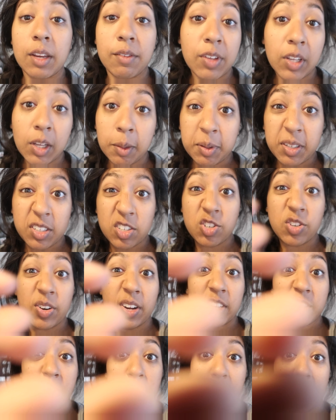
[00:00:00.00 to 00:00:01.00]
Any of you coming to
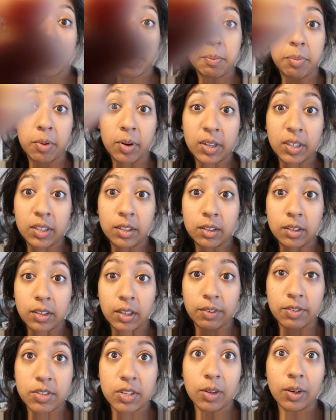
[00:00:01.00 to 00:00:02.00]
Trans Pride Brighton?
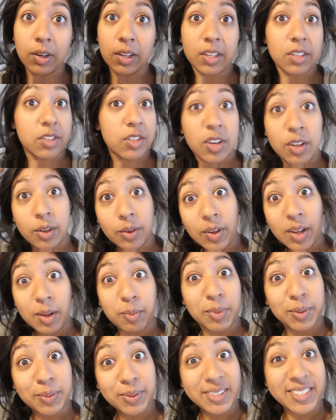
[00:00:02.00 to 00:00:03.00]
If so, let us know
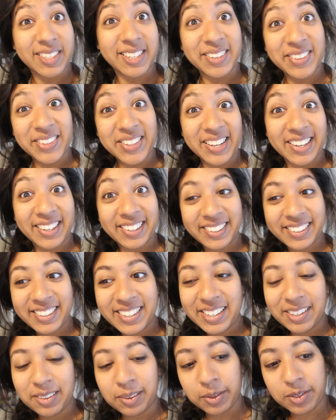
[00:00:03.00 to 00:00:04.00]
and we will see you there.
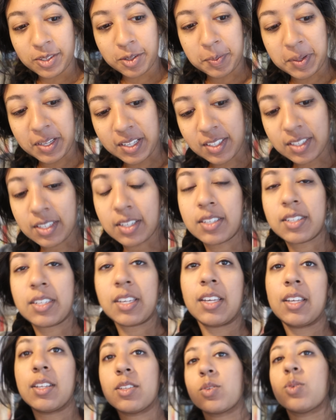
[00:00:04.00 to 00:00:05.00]
We'll also be at
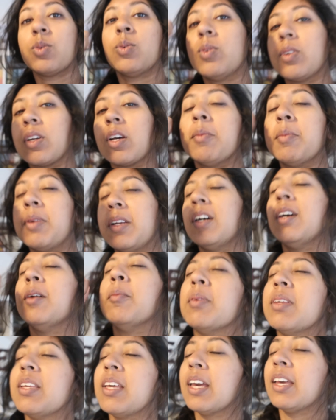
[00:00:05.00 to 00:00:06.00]
Sitsi. It's all coming
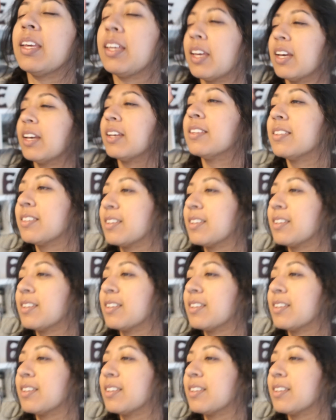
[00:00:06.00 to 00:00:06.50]
up. Yay, yay,